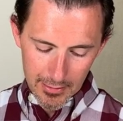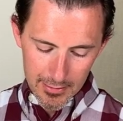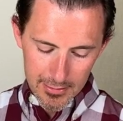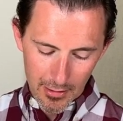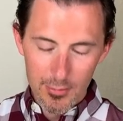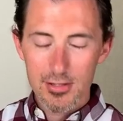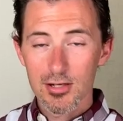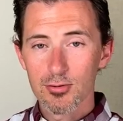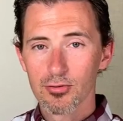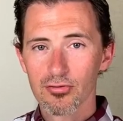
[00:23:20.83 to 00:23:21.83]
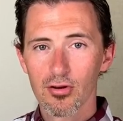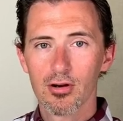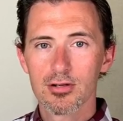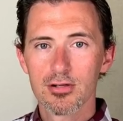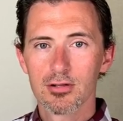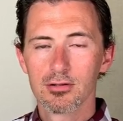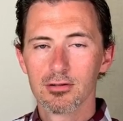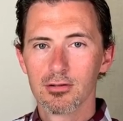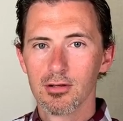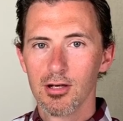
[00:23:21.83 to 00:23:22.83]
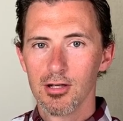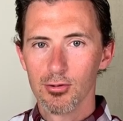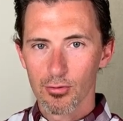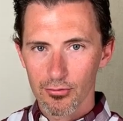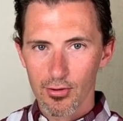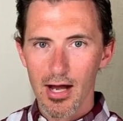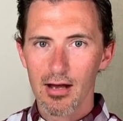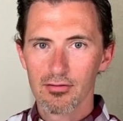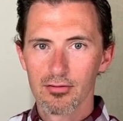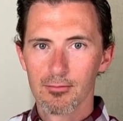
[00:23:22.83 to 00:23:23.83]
Solomon says you will flourish. You will thrive.